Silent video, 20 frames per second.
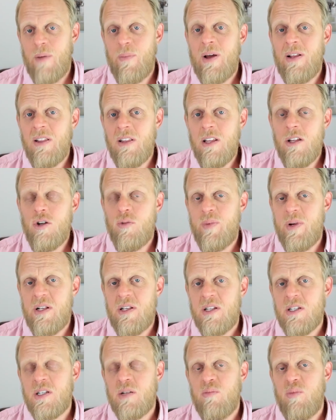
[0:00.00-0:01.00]
I'm a little bit
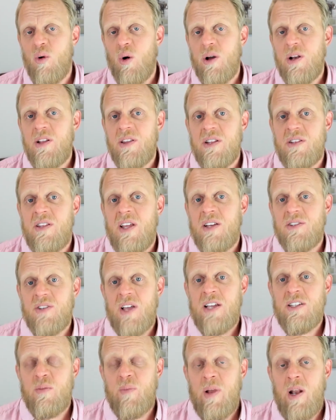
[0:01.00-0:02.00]
disappointed that Tesla
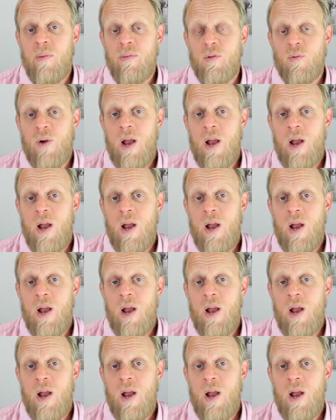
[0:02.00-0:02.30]
hasn't been able to